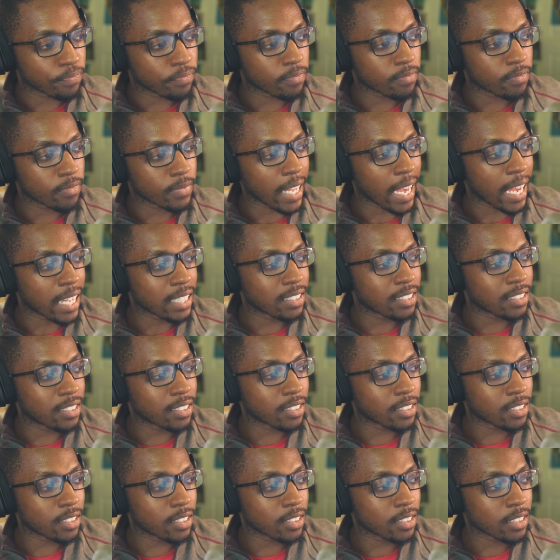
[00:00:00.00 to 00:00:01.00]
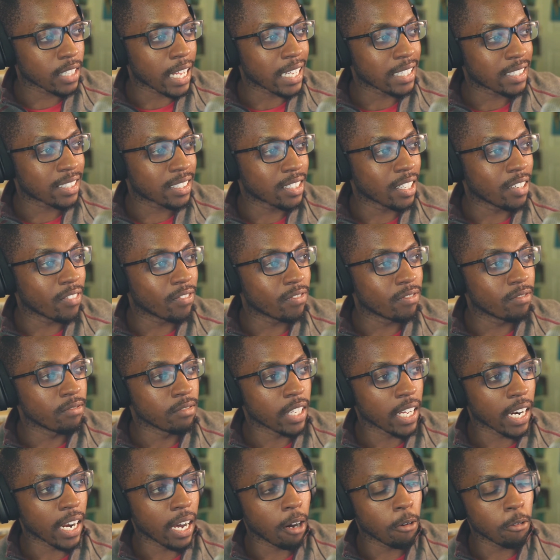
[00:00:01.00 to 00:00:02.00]
that's something
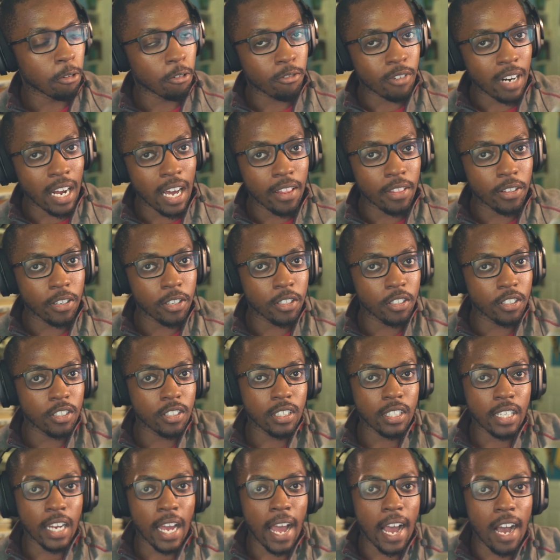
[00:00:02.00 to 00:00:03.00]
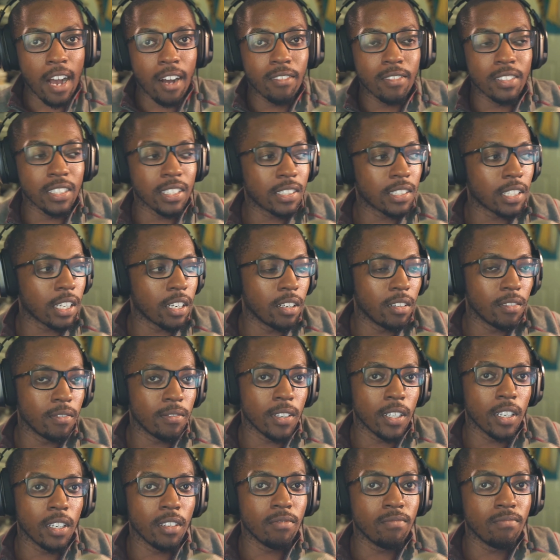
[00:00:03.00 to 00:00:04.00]
that I would rather have instead of
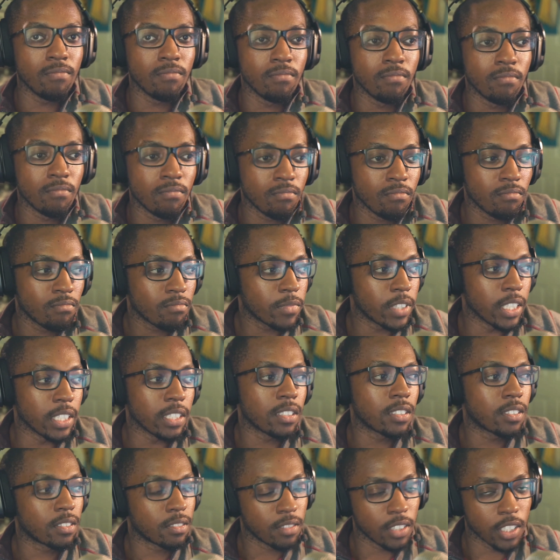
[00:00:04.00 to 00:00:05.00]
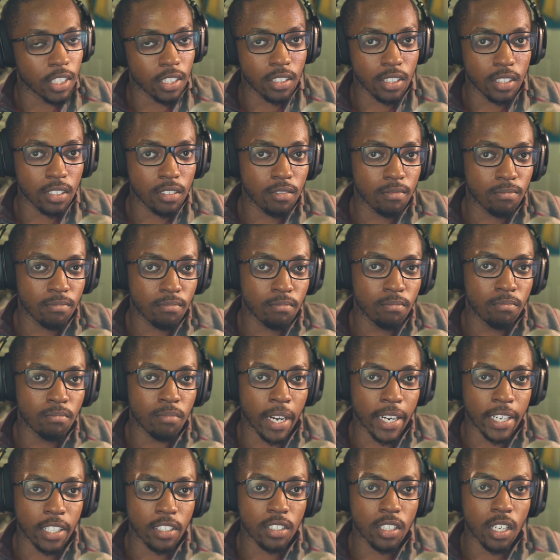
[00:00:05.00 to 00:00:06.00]
this
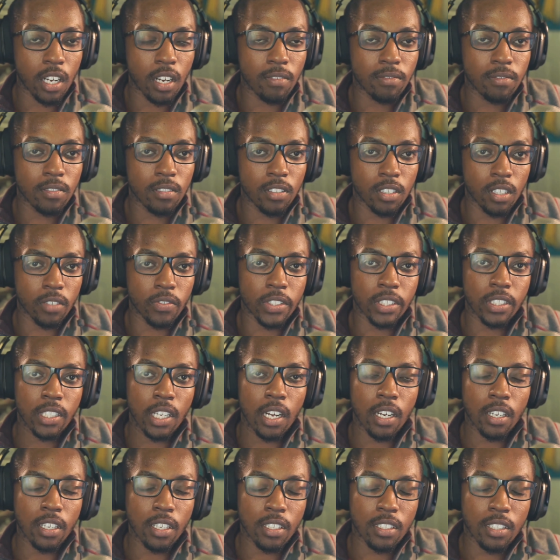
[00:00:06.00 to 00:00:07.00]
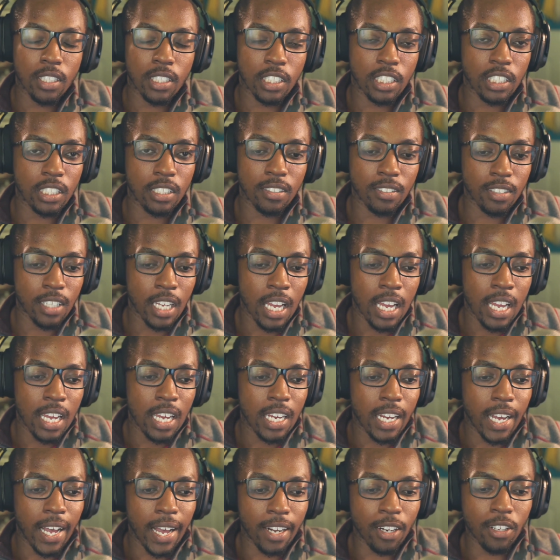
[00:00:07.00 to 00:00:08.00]
Microsoft Surface Dock. It's just,
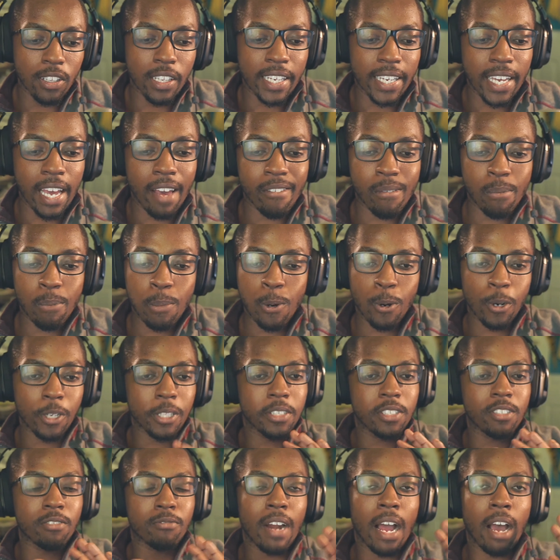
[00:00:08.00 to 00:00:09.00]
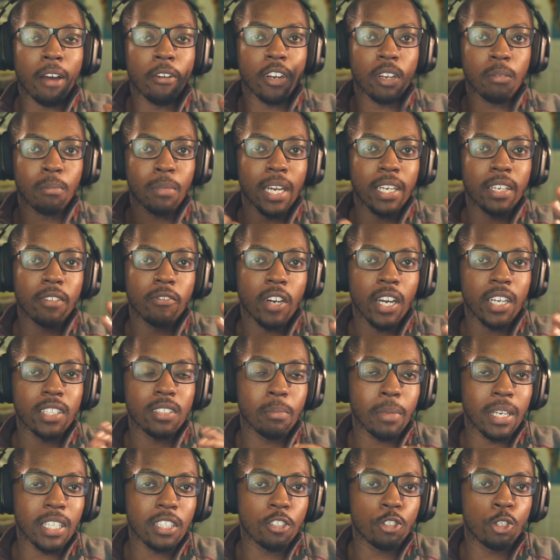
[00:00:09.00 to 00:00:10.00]
I don't like having ports surrounding my device.
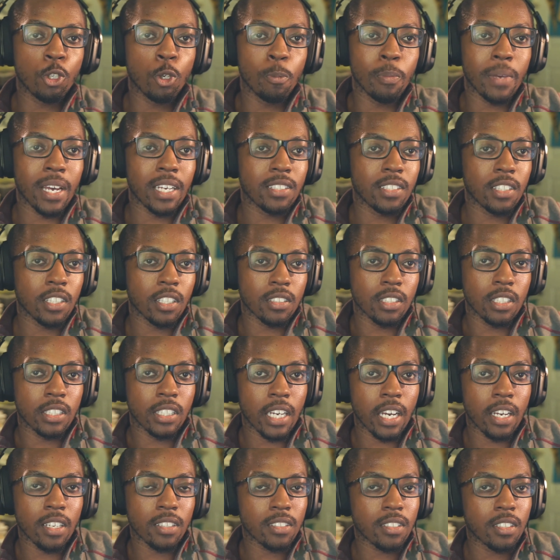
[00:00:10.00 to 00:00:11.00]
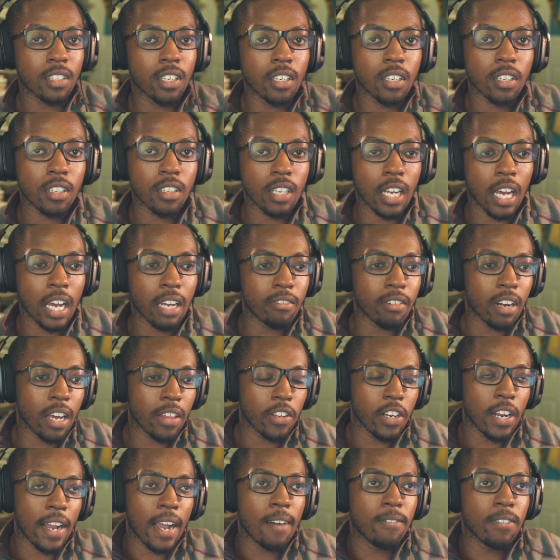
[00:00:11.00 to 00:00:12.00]
It makes it too messy on the desk, and I'd
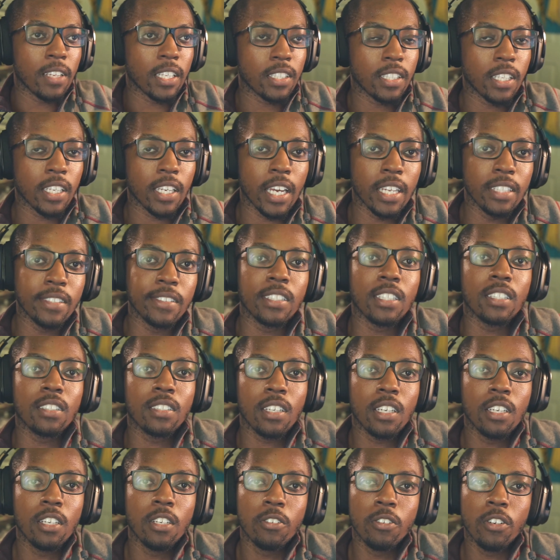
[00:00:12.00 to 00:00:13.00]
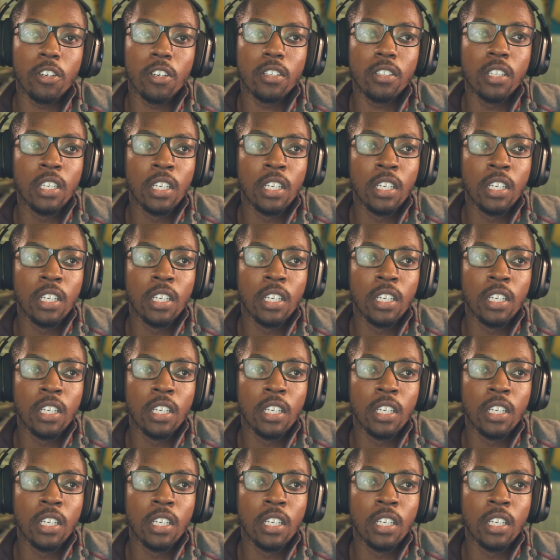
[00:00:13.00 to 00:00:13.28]
rather have like the Kensington or